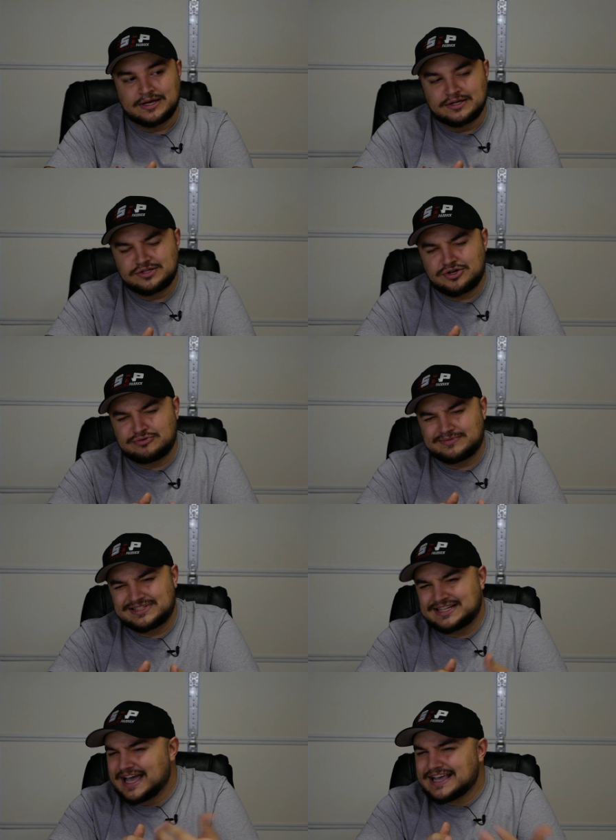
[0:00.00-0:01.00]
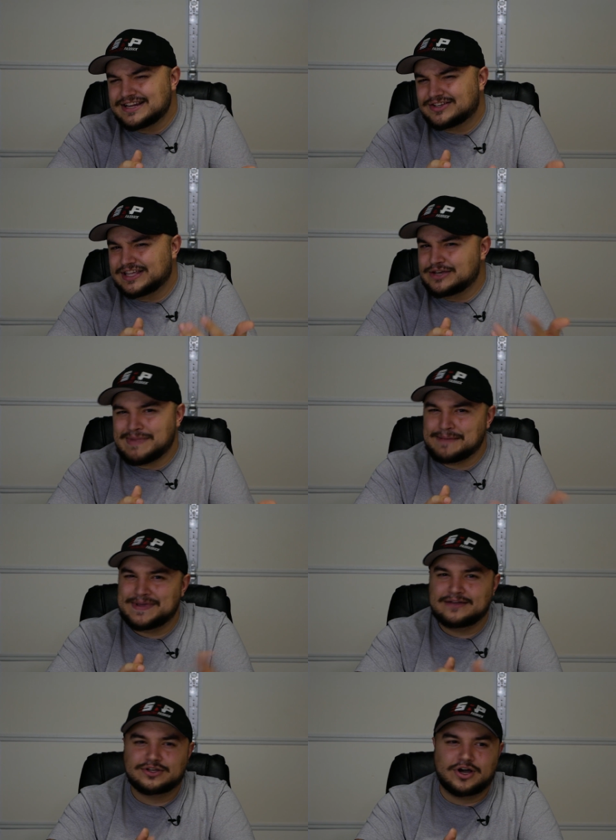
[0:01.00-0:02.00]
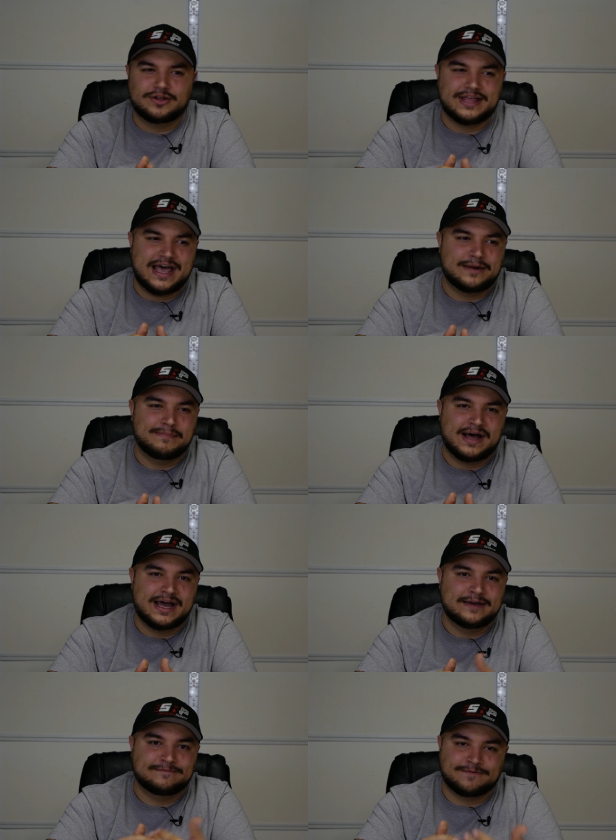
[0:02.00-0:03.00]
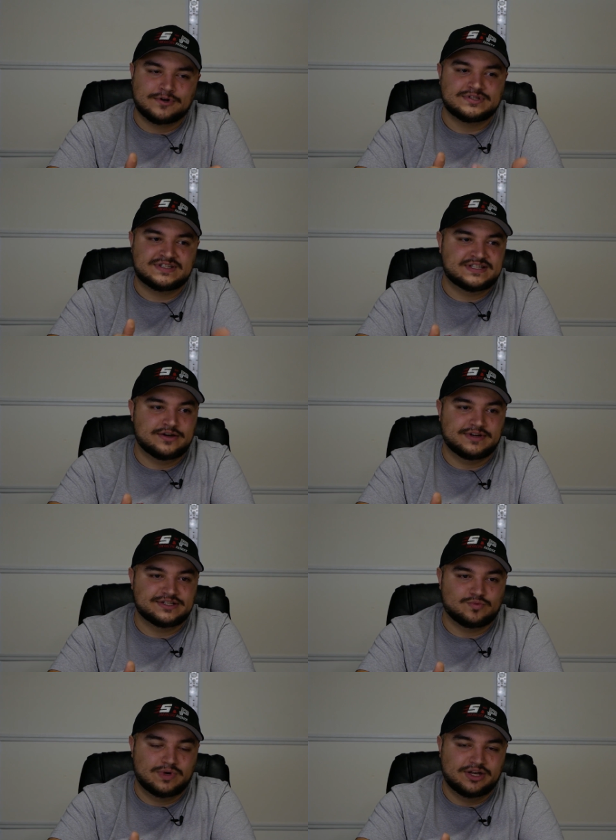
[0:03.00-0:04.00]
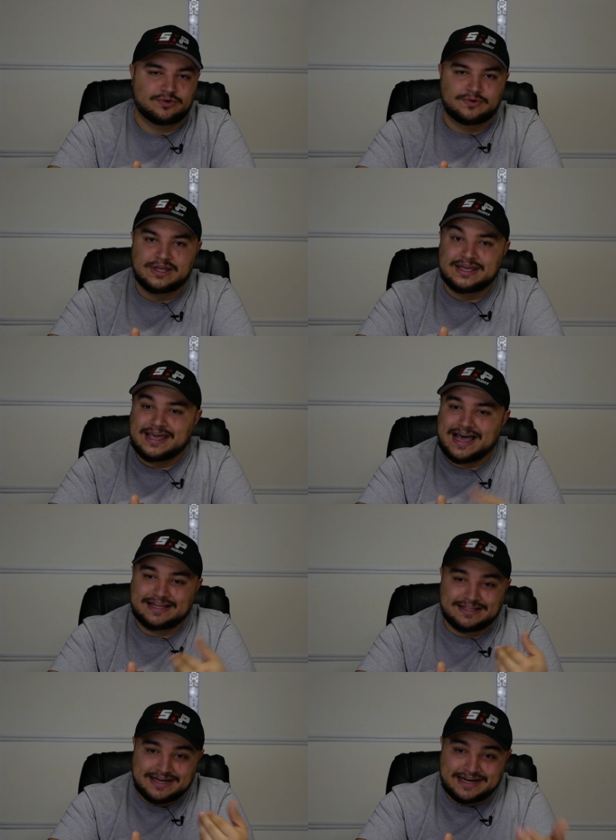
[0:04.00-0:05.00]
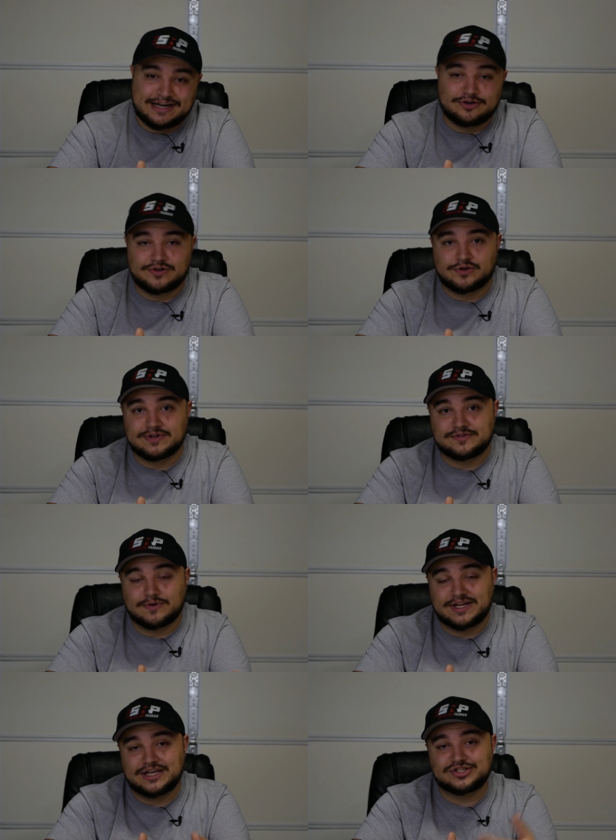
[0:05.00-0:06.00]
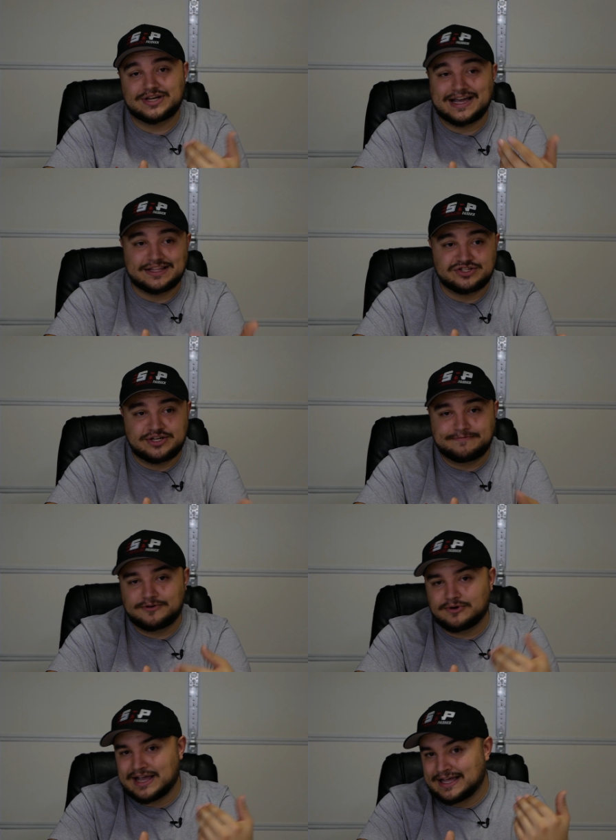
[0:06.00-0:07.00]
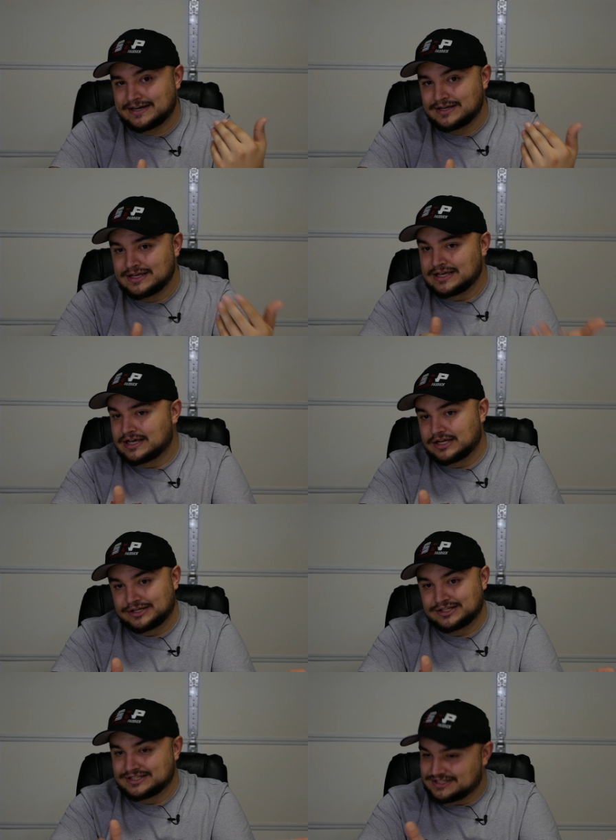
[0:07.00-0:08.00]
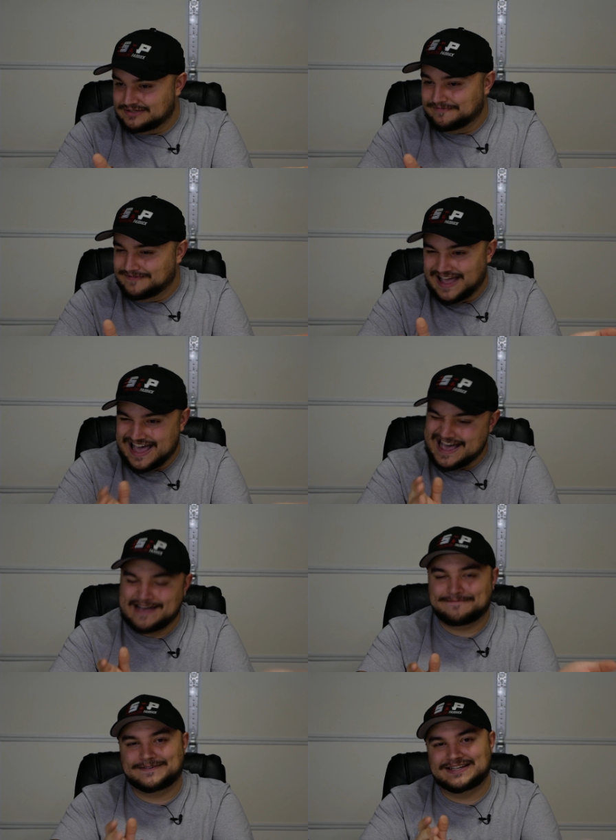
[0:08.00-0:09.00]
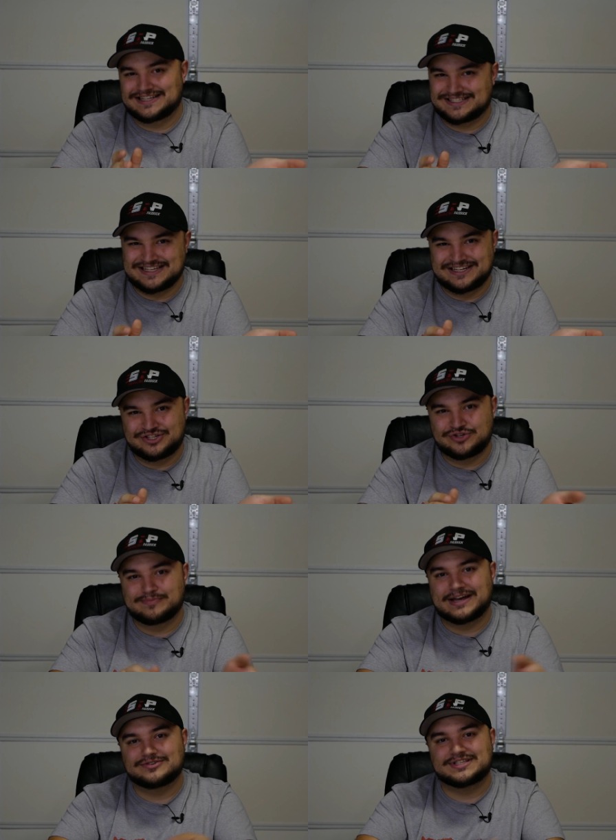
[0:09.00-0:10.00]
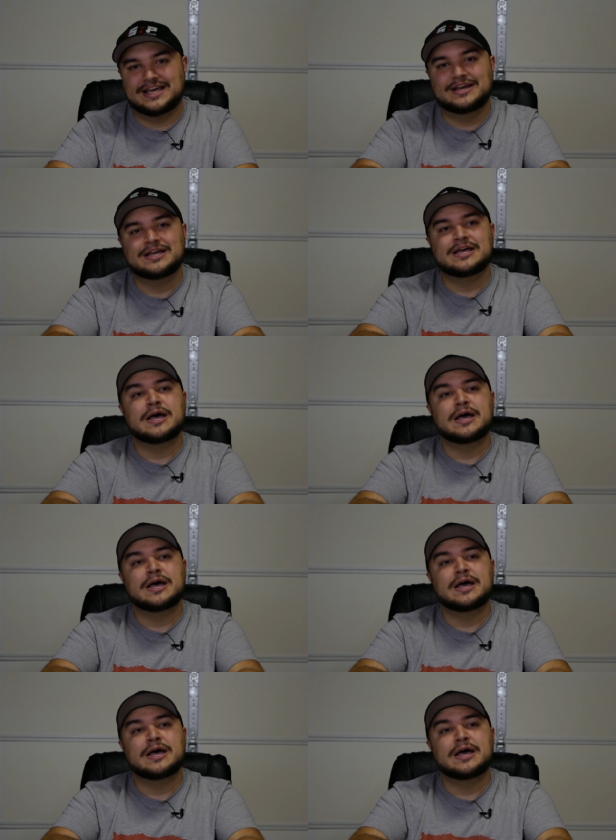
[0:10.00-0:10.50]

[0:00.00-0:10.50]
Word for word: So technically you might be able to call that my first serious wheel. Had the nine hundred degrees of rotation, had the shifter, had a half decent two pedal set.